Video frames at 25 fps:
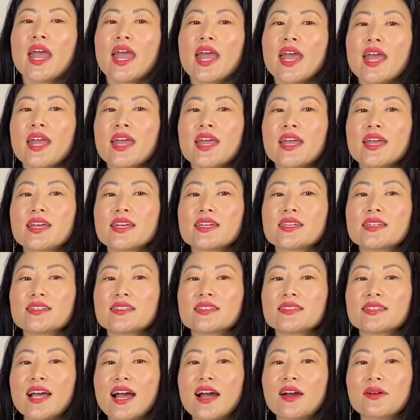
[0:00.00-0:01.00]

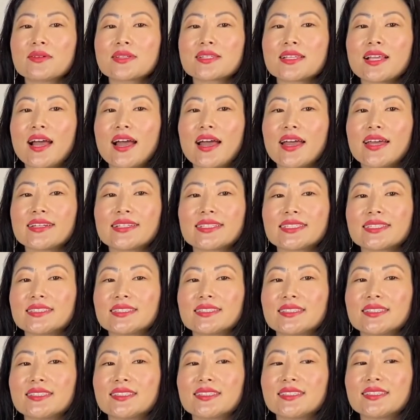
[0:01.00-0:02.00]
And I was like,
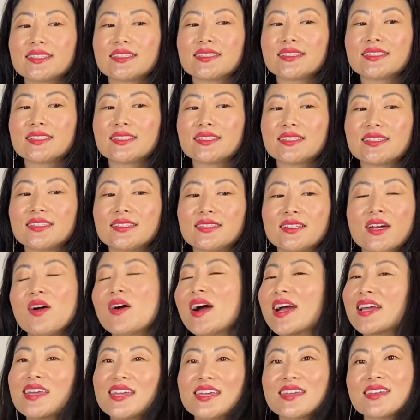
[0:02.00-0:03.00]
no,
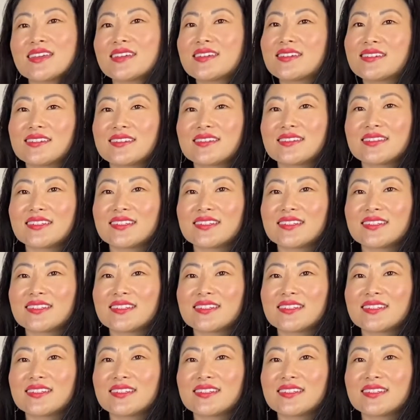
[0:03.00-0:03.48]
I can't